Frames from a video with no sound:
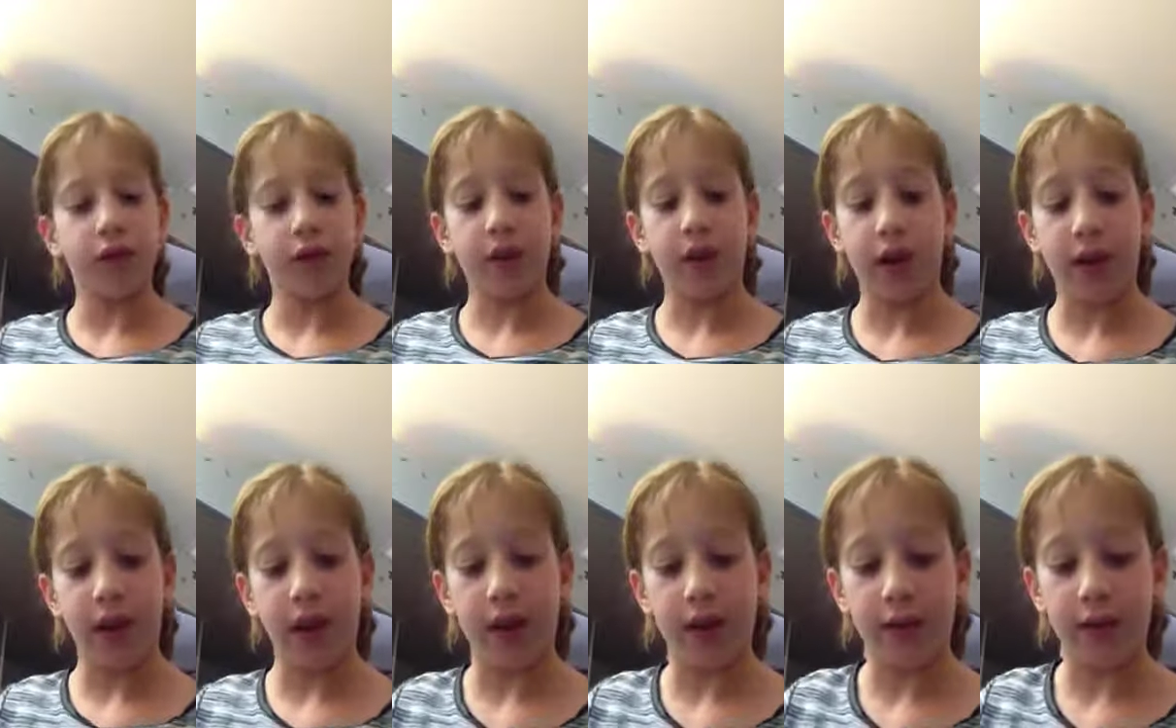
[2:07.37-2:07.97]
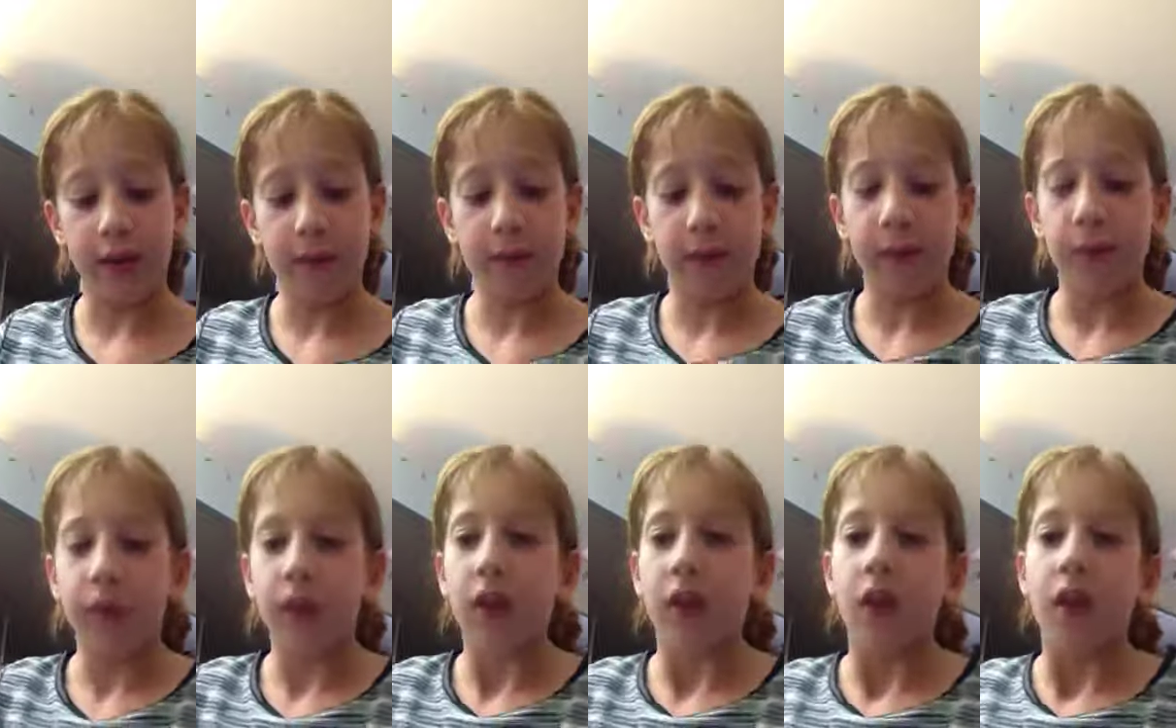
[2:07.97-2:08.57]
Sorry, guys.
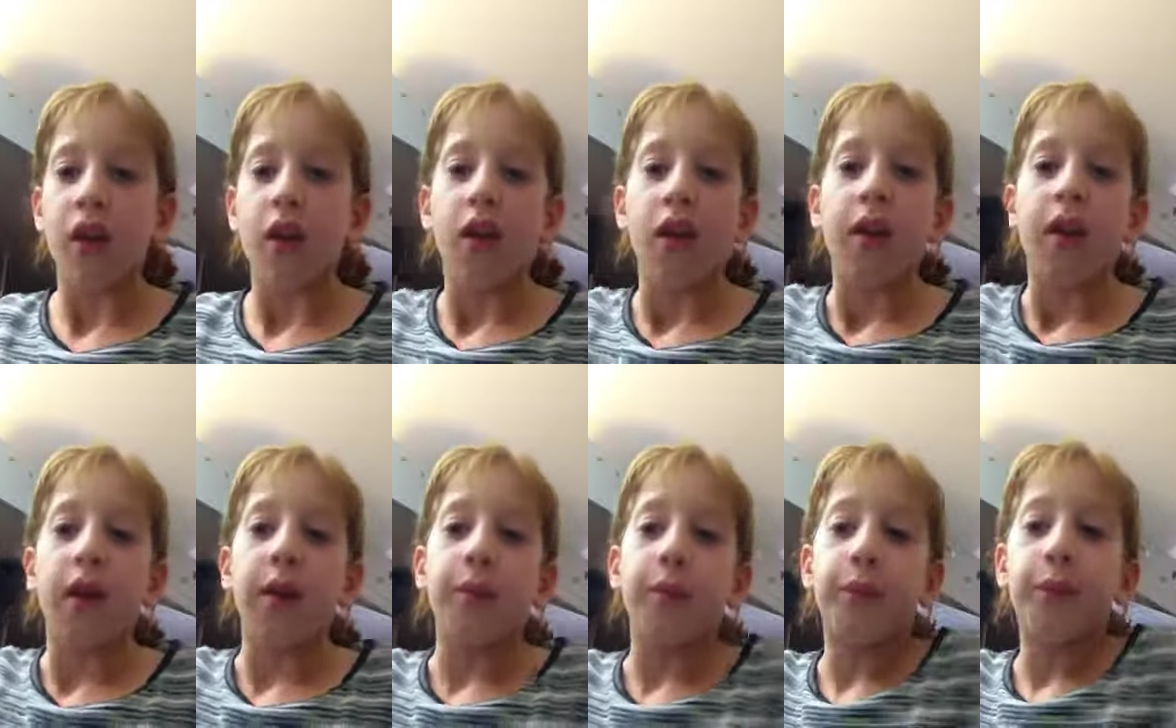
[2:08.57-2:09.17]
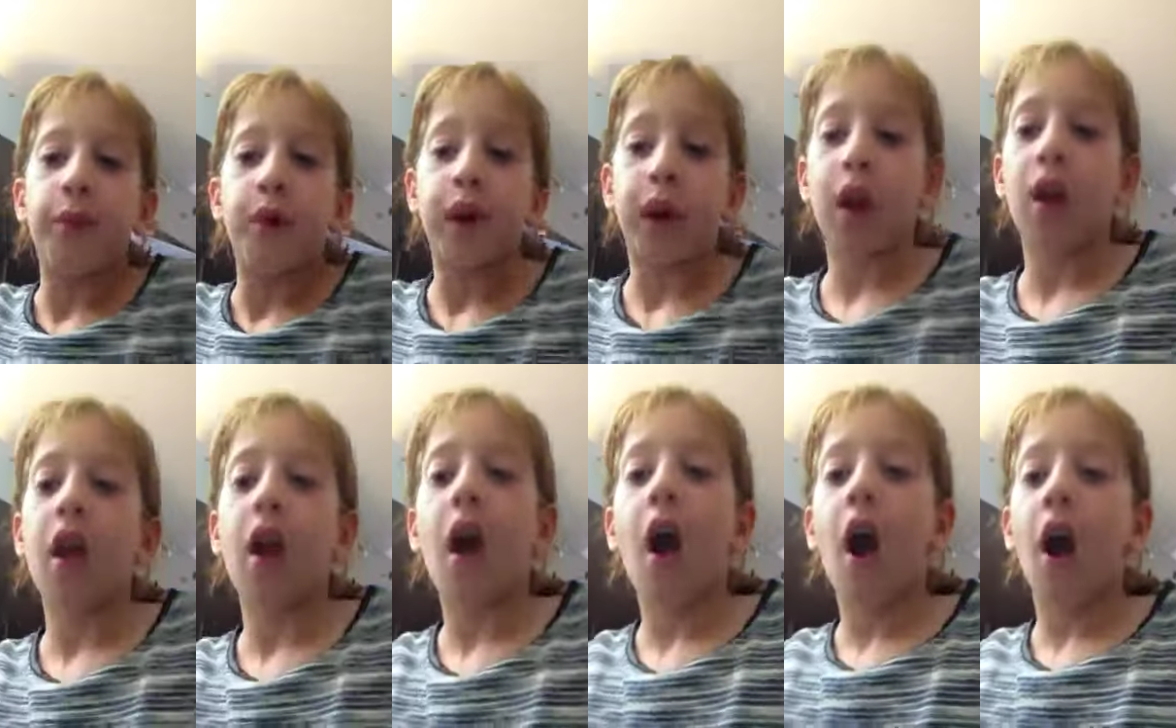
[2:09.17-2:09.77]
And put
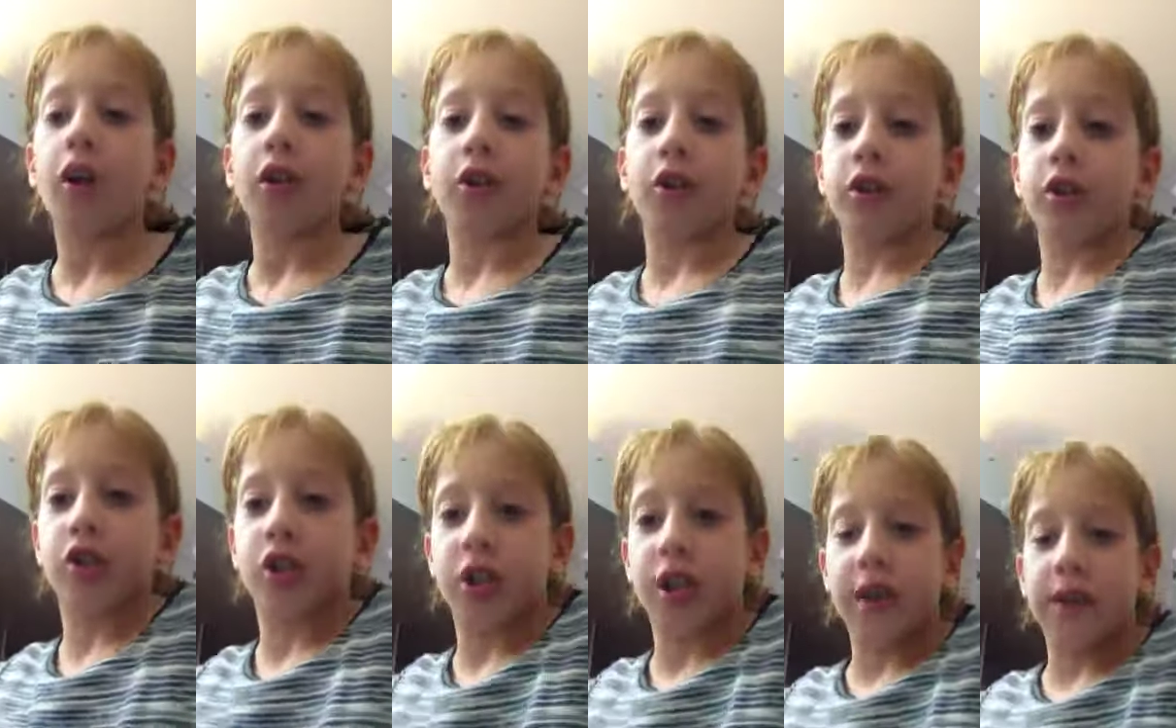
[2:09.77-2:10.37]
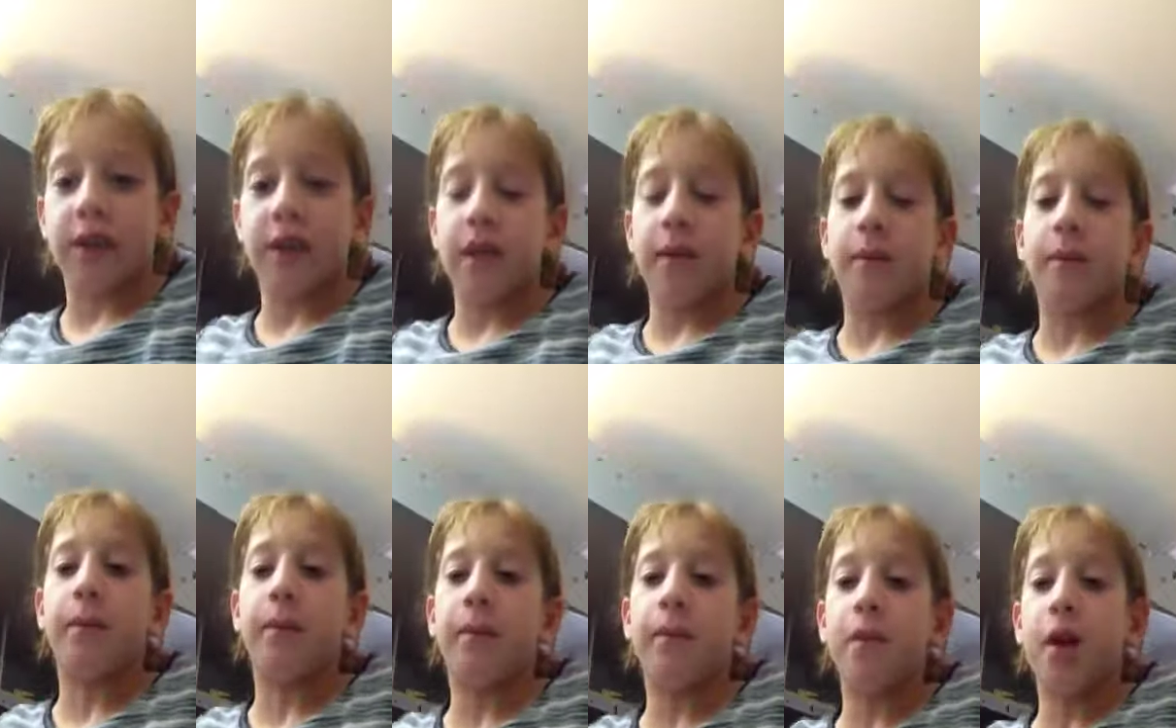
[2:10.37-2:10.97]
it on your cheek. And,
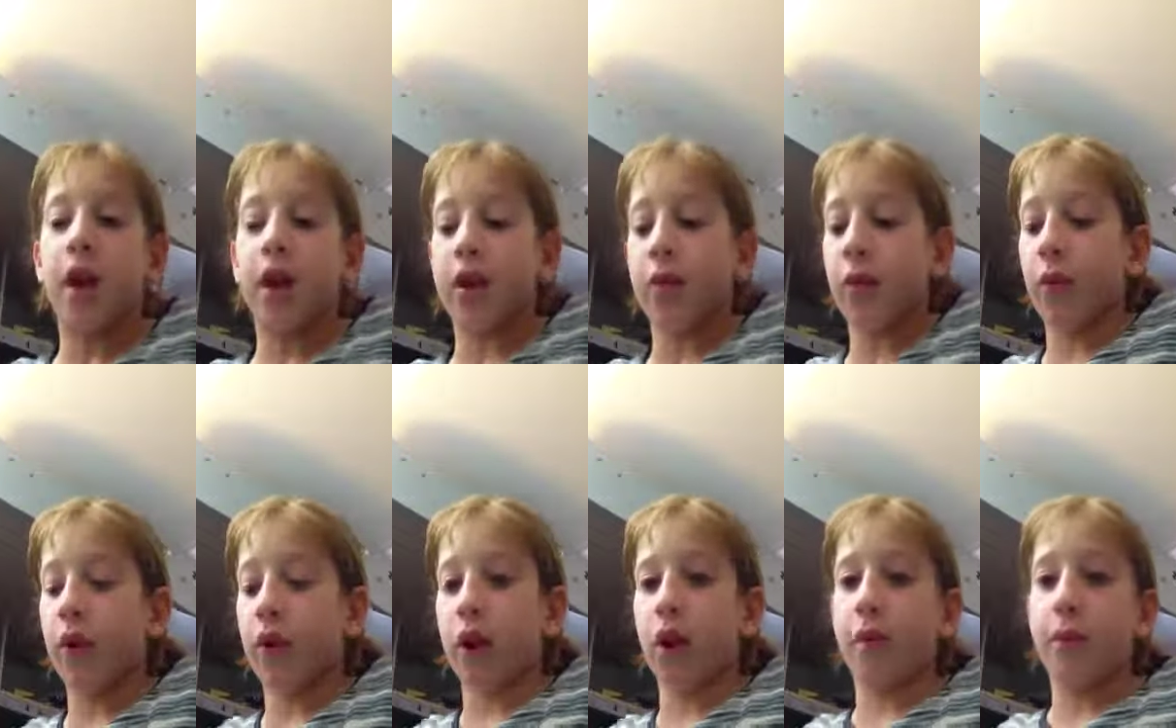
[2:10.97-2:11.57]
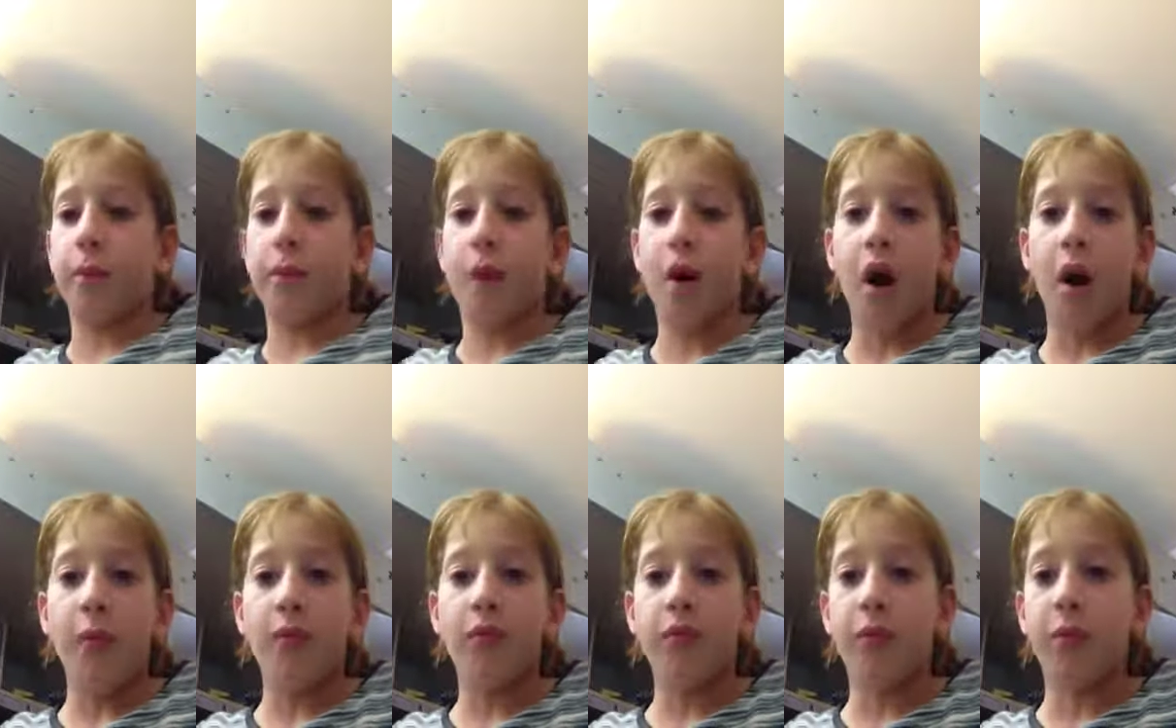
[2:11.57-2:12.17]
and we're going to
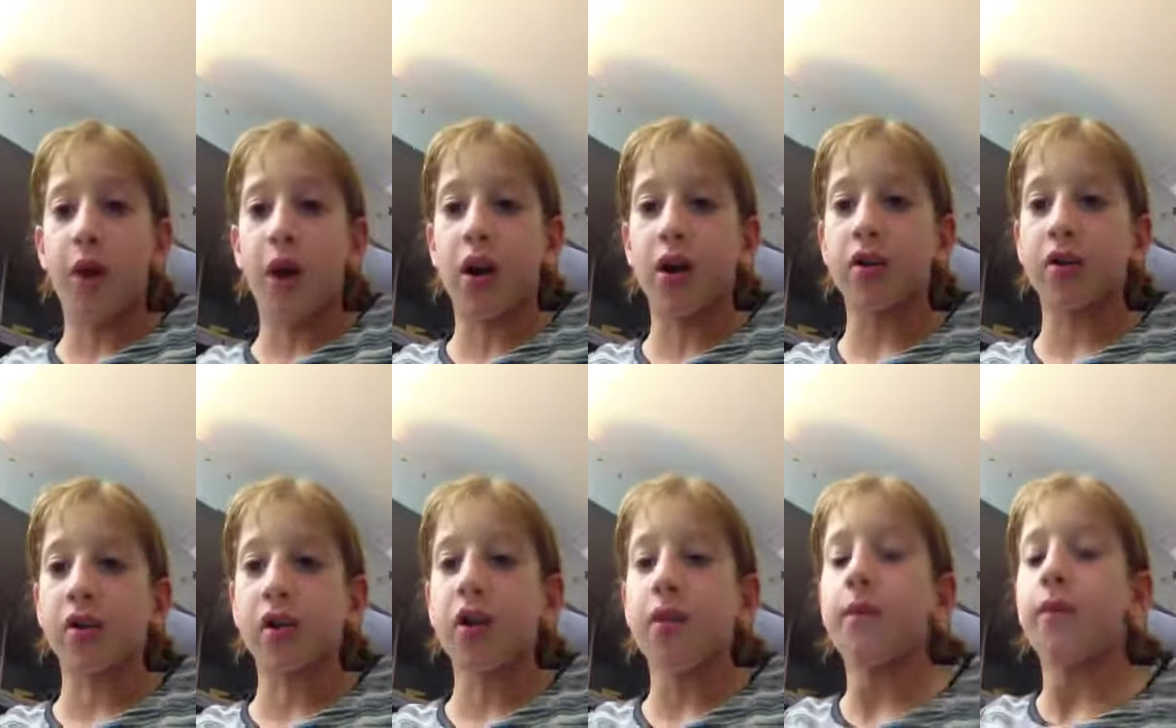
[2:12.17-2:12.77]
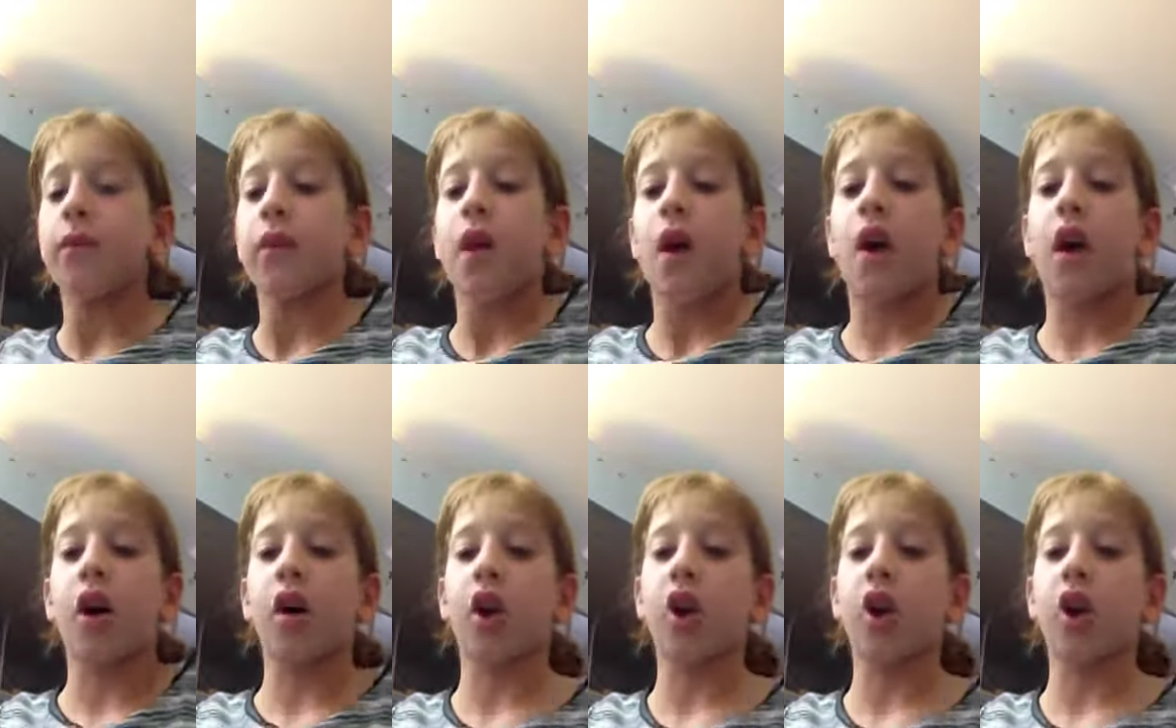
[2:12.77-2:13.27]
pop the bronzer on